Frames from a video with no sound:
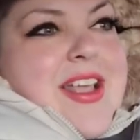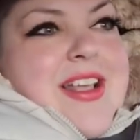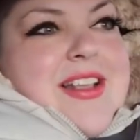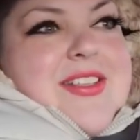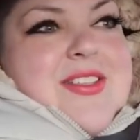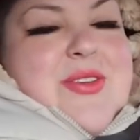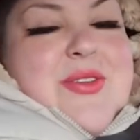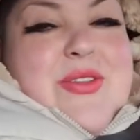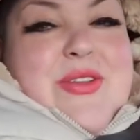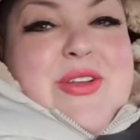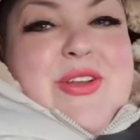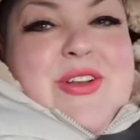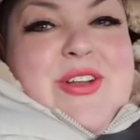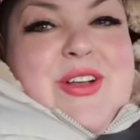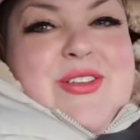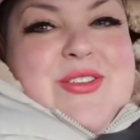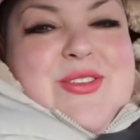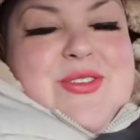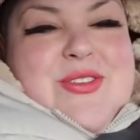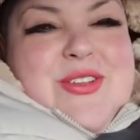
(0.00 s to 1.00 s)
So they're gonna
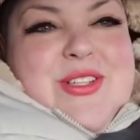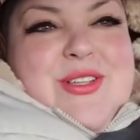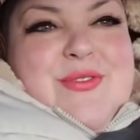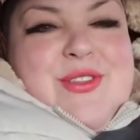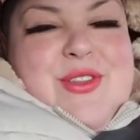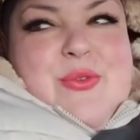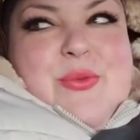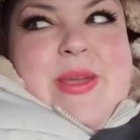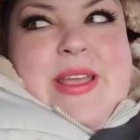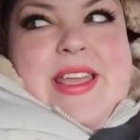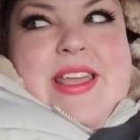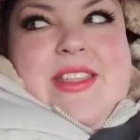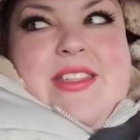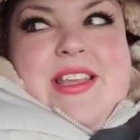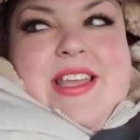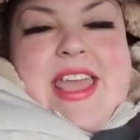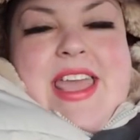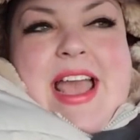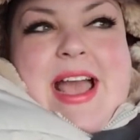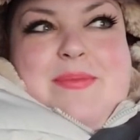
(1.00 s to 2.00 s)
also deliver the wig,
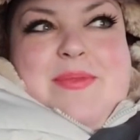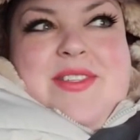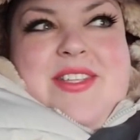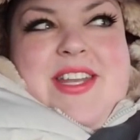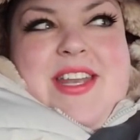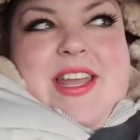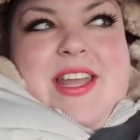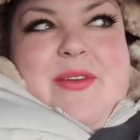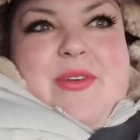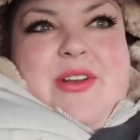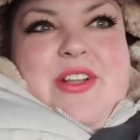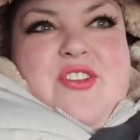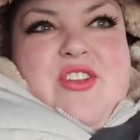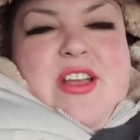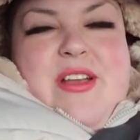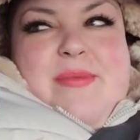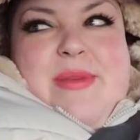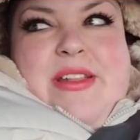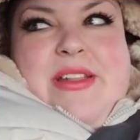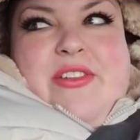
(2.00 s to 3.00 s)
the caps today. I want to
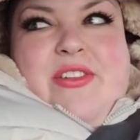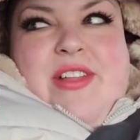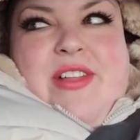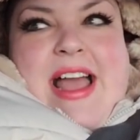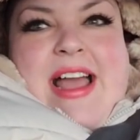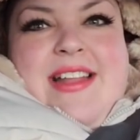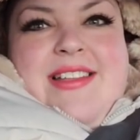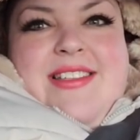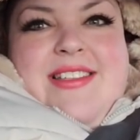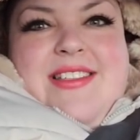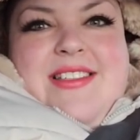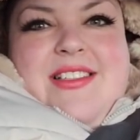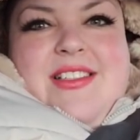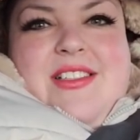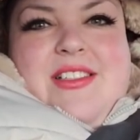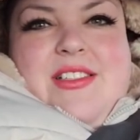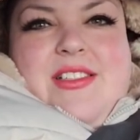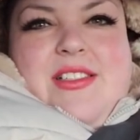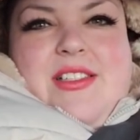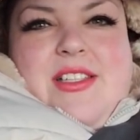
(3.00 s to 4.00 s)
try on my little hats.
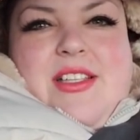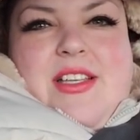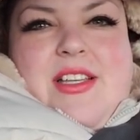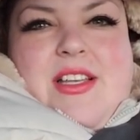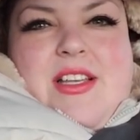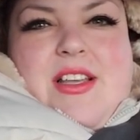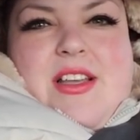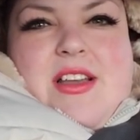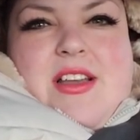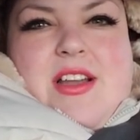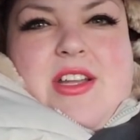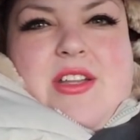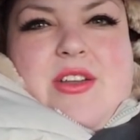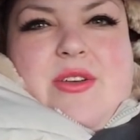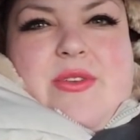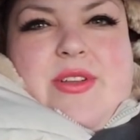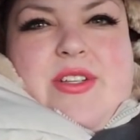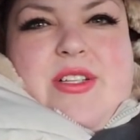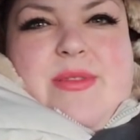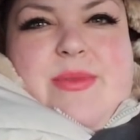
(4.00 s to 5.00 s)
Mm-hmm. Are you
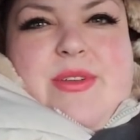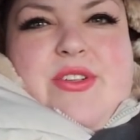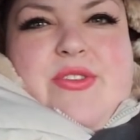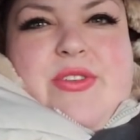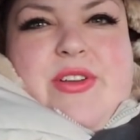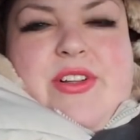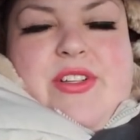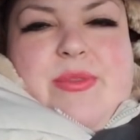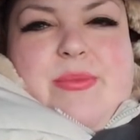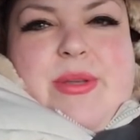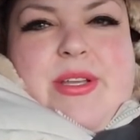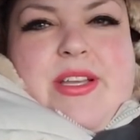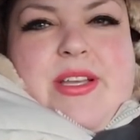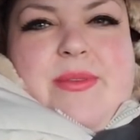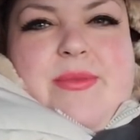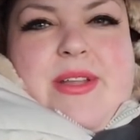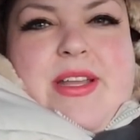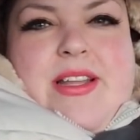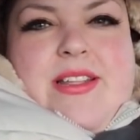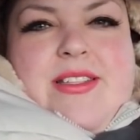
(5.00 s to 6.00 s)
going to Montreal to pick
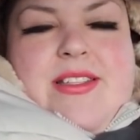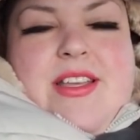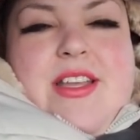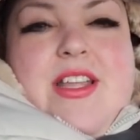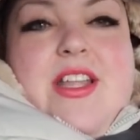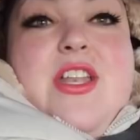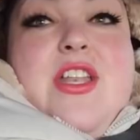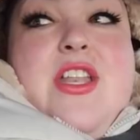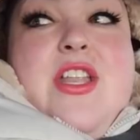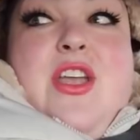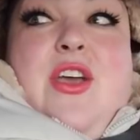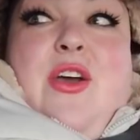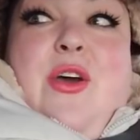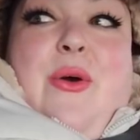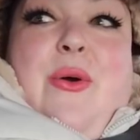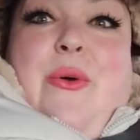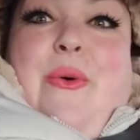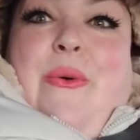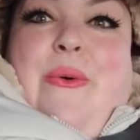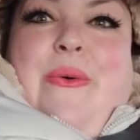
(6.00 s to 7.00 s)
up hats?
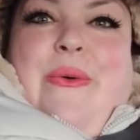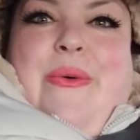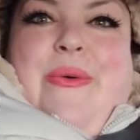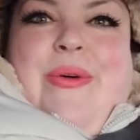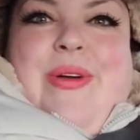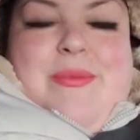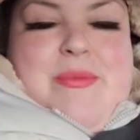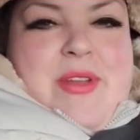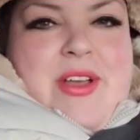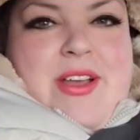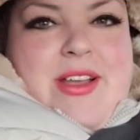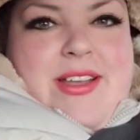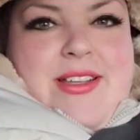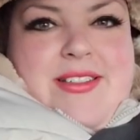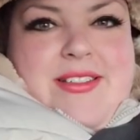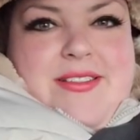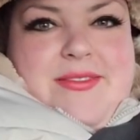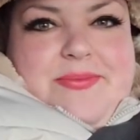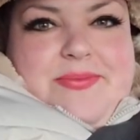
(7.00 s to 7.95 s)
No, I'm not.